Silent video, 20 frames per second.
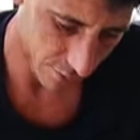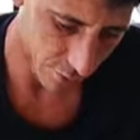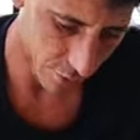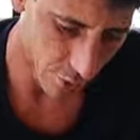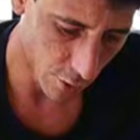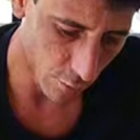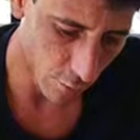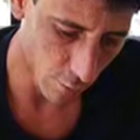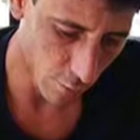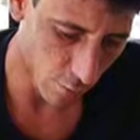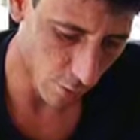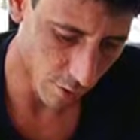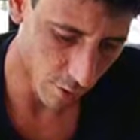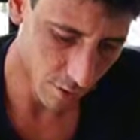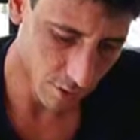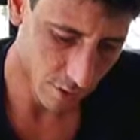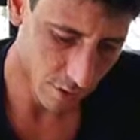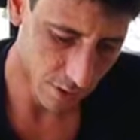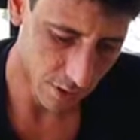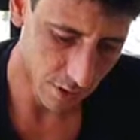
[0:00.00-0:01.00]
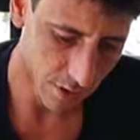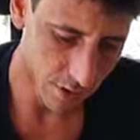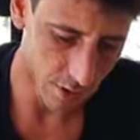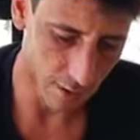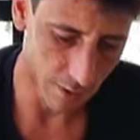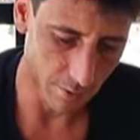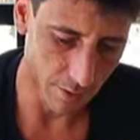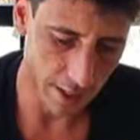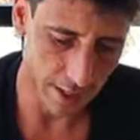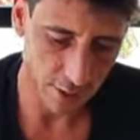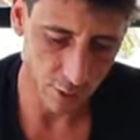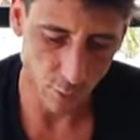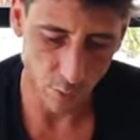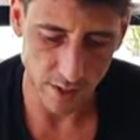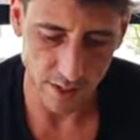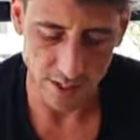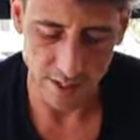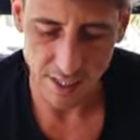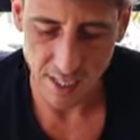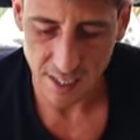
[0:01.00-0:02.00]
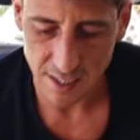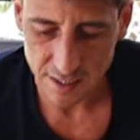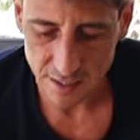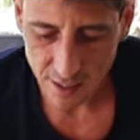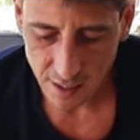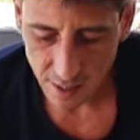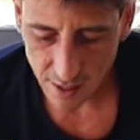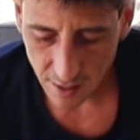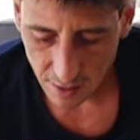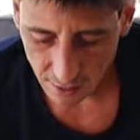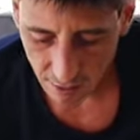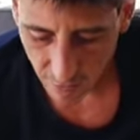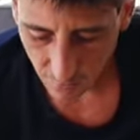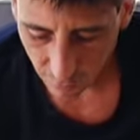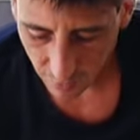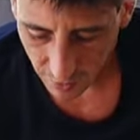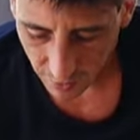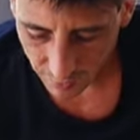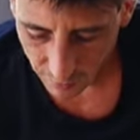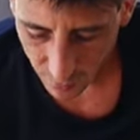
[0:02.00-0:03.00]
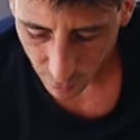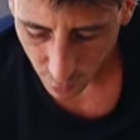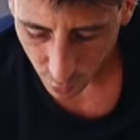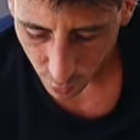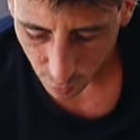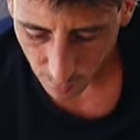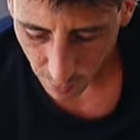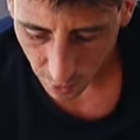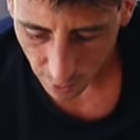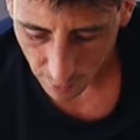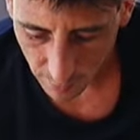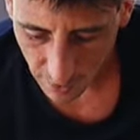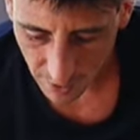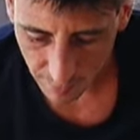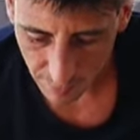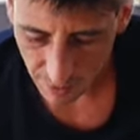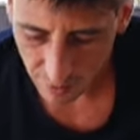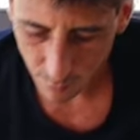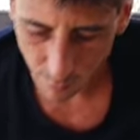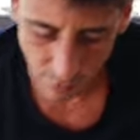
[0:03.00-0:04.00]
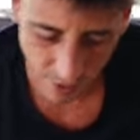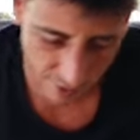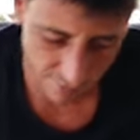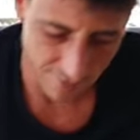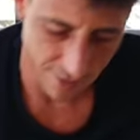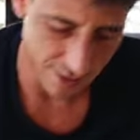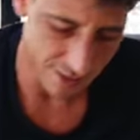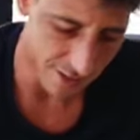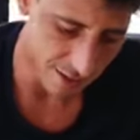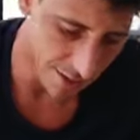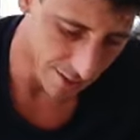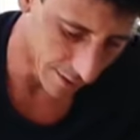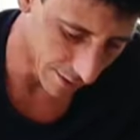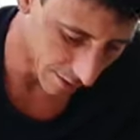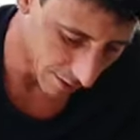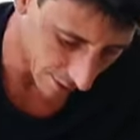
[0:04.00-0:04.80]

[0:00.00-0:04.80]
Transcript: There's no rule. All right, 26. What if the gold bar, baby? What if this is